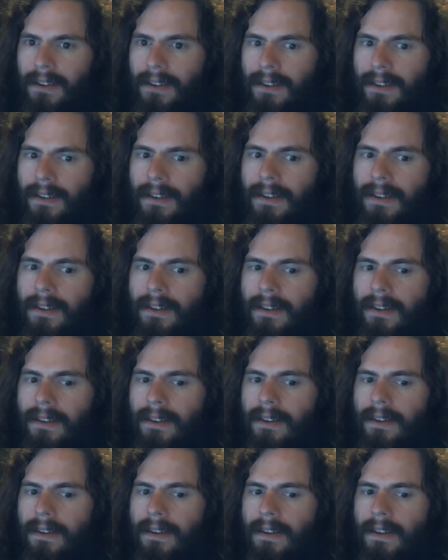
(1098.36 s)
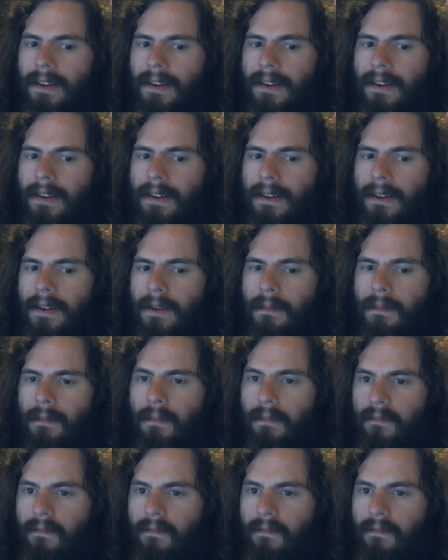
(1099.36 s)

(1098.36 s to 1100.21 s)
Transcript: Nothing is said.